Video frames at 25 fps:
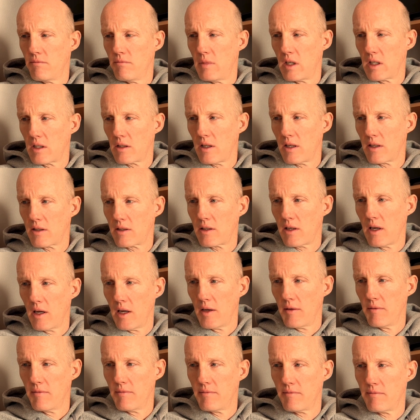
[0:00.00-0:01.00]
Much less
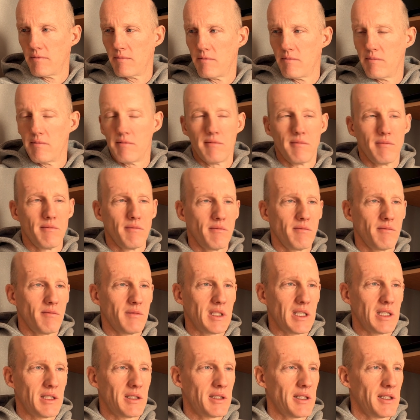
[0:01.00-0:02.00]
time.
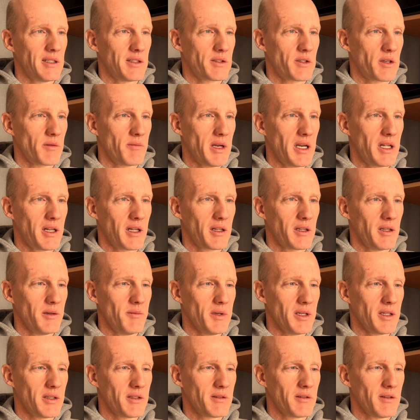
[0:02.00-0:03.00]
That sounds grammatically
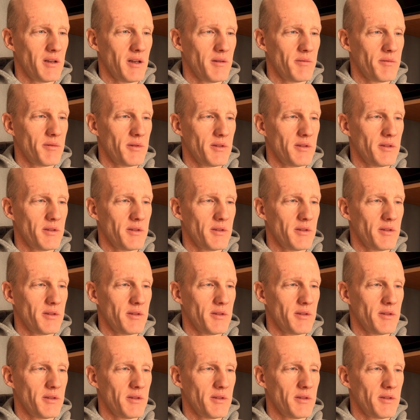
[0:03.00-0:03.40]
messed up.